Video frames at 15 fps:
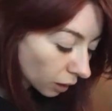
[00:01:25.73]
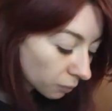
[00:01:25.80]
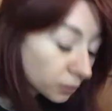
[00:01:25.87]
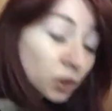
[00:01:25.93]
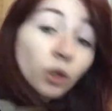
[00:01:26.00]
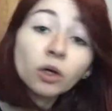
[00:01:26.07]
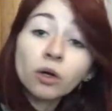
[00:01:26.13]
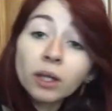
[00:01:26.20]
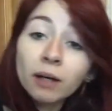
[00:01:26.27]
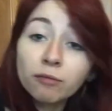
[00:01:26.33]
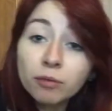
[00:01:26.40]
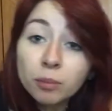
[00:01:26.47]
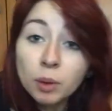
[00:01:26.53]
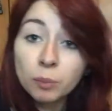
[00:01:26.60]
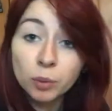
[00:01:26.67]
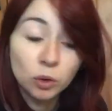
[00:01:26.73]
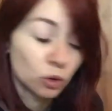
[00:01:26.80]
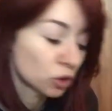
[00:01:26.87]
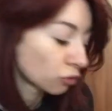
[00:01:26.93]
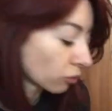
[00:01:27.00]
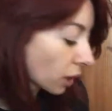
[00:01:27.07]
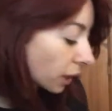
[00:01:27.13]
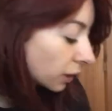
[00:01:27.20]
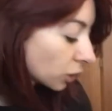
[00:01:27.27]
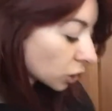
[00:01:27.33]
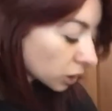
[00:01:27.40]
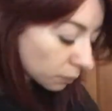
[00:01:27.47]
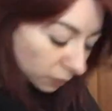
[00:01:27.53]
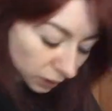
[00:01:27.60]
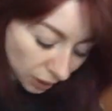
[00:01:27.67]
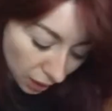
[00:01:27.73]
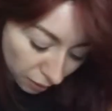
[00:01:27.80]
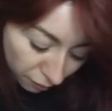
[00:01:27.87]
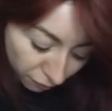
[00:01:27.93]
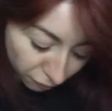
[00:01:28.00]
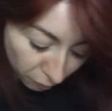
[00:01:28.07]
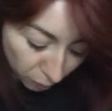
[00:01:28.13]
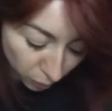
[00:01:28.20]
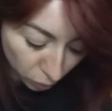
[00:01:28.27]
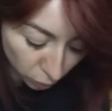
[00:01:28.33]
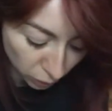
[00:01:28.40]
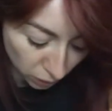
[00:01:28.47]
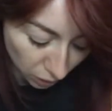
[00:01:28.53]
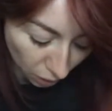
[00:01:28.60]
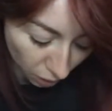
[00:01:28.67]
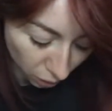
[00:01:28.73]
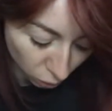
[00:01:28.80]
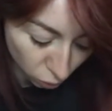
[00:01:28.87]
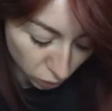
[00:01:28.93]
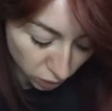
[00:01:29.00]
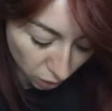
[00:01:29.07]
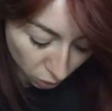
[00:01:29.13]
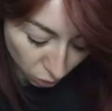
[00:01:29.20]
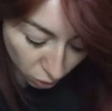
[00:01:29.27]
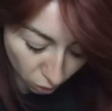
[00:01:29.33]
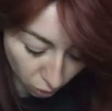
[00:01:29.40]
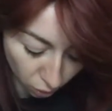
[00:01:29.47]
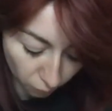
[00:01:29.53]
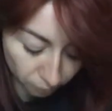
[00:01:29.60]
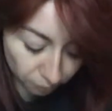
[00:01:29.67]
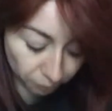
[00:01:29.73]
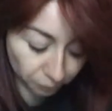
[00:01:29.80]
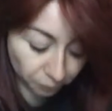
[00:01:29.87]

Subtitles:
So I got that from the Boots range, but then from Boots I also got